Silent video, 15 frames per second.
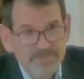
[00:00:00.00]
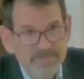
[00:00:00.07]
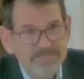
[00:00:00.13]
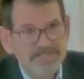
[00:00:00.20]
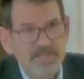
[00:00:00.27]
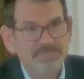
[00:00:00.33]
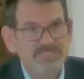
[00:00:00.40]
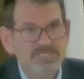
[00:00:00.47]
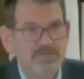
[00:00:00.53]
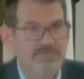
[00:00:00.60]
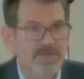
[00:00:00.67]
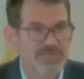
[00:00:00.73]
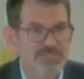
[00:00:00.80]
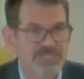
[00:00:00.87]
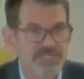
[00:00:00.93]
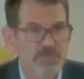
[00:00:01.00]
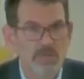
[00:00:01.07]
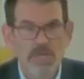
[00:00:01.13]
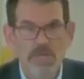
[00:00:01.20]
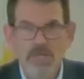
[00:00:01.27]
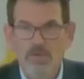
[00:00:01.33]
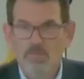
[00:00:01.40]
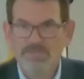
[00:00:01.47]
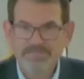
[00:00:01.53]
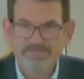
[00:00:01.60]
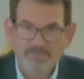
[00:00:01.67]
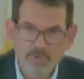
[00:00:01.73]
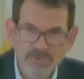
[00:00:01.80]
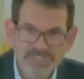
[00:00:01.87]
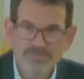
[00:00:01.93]
this observation was
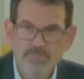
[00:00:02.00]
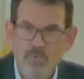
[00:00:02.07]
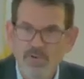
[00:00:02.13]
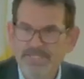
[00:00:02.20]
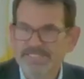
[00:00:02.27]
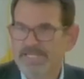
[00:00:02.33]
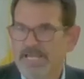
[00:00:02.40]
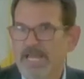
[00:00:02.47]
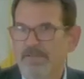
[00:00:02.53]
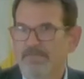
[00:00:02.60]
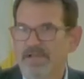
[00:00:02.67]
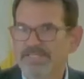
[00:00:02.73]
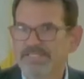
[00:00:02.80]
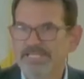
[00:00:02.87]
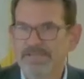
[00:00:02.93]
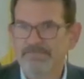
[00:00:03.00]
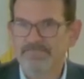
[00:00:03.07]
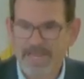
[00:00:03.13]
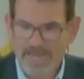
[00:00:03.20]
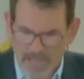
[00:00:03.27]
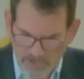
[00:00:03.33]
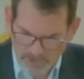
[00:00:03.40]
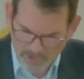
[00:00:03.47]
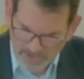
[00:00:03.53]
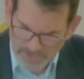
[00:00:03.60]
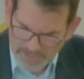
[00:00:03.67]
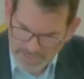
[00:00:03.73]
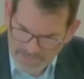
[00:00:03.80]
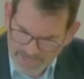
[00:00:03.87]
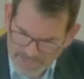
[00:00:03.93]
first pointed out by Tim Keller
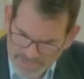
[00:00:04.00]
in